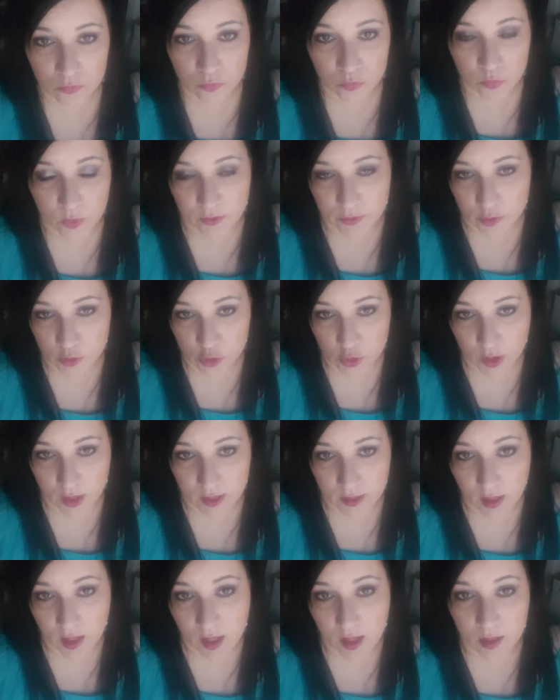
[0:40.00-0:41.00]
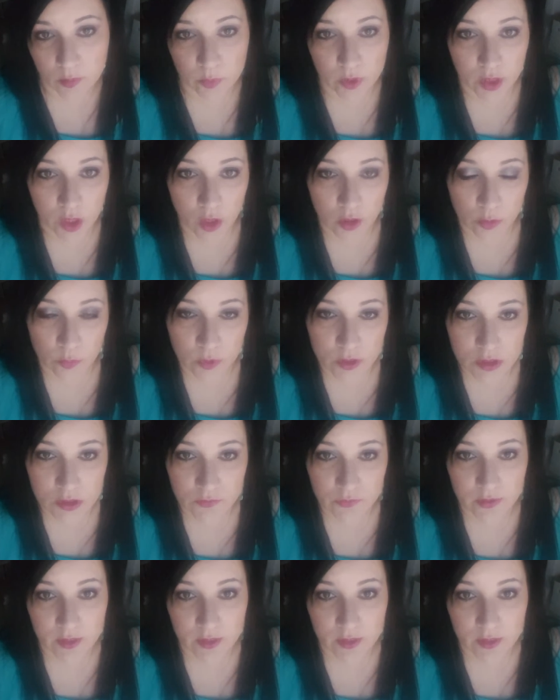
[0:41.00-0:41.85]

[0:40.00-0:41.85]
what they're trying on, what color works for